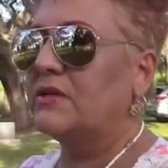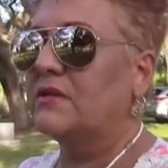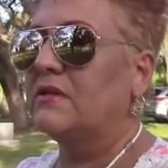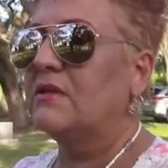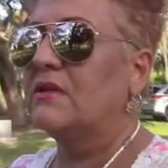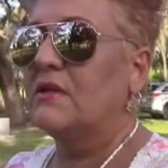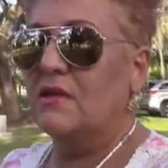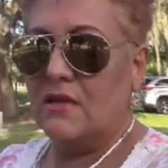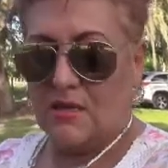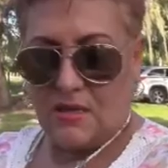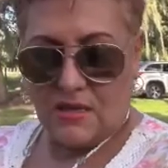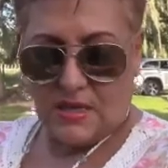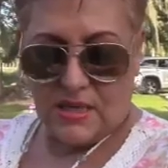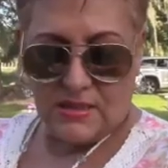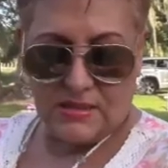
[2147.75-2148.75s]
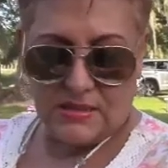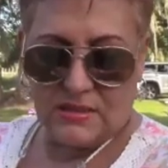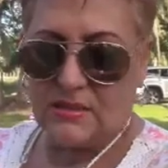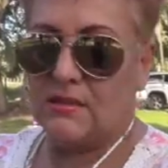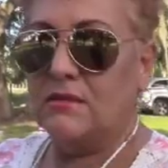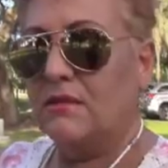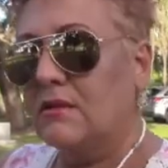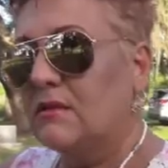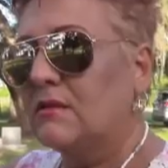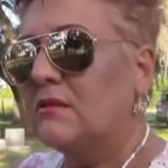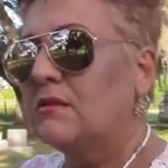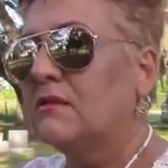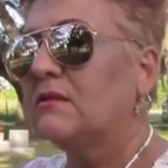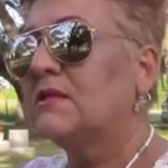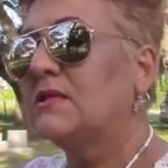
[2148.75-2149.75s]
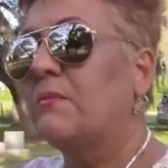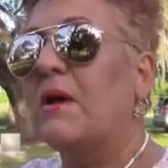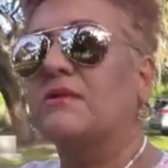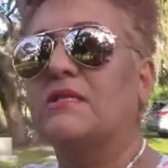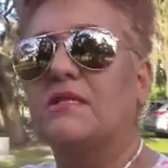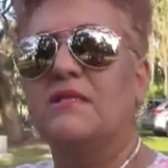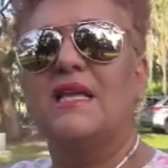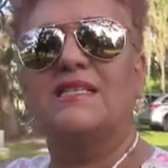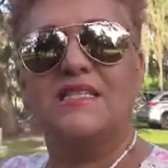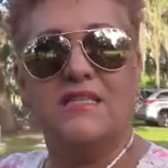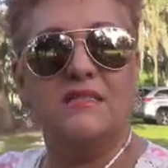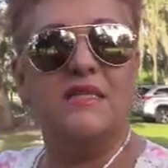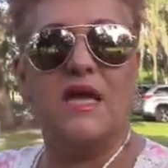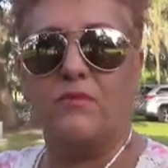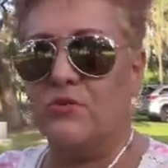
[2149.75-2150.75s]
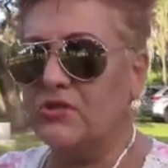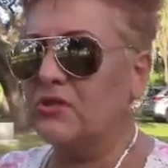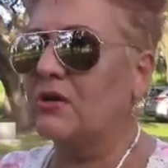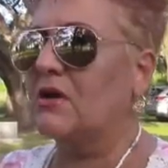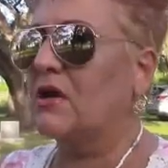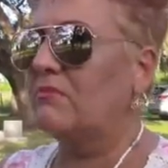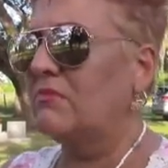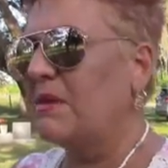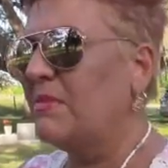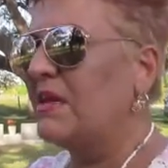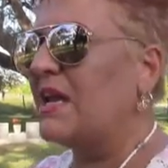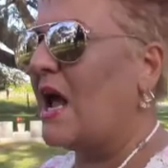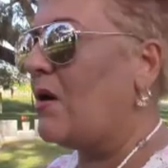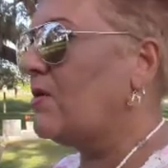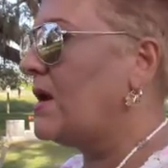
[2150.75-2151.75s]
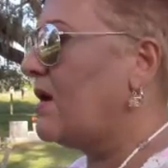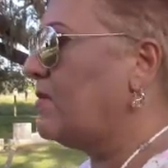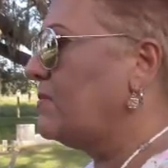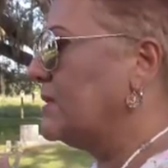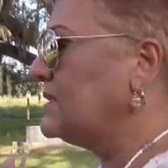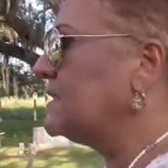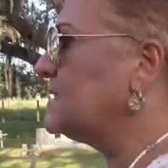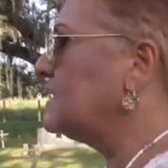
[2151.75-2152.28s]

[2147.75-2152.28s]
and it's about not sundown. We're still maybe an hour because it's